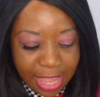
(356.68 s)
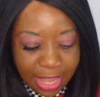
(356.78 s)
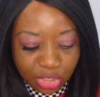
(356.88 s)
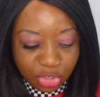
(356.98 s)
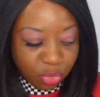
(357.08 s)

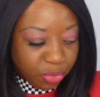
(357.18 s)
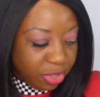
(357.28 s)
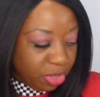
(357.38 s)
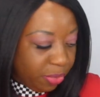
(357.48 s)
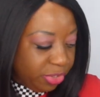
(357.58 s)
and so we
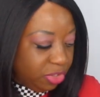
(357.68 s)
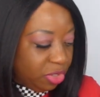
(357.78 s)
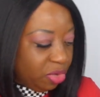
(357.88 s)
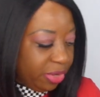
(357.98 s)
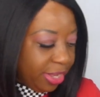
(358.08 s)
are going to
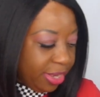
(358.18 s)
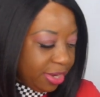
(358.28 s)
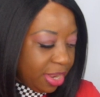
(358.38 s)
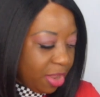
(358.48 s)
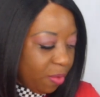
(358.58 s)
go
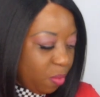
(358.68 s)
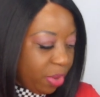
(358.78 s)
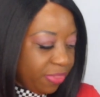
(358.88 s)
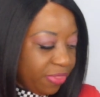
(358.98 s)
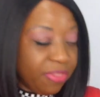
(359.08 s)
in
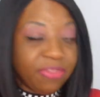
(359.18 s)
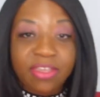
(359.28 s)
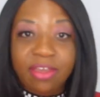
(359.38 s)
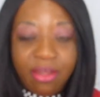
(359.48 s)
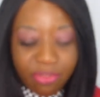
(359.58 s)
with
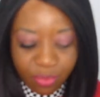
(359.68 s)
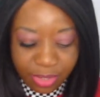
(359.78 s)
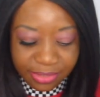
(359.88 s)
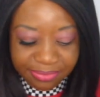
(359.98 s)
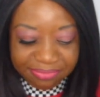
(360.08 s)
the other
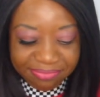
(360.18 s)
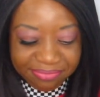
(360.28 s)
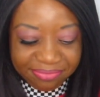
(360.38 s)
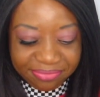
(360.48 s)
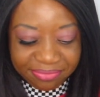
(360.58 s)
one
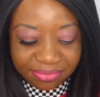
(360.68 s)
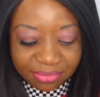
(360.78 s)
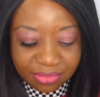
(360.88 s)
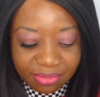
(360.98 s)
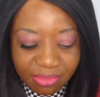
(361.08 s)

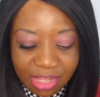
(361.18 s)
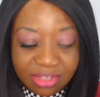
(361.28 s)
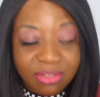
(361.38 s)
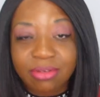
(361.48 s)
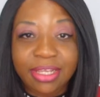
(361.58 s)

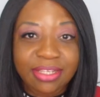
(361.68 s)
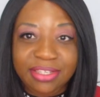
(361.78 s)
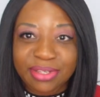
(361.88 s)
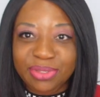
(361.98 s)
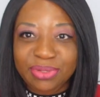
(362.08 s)
so
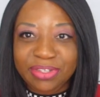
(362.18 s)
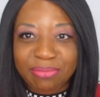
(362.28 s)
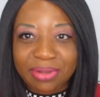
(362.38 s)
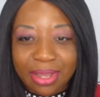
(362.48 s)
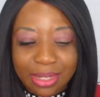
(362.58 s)
easy and so
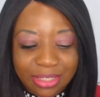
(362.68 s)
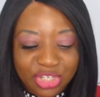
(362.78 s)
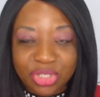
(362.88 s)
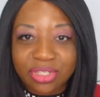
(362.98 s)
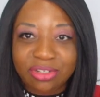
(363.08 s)
simple guys It
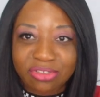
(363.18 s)
just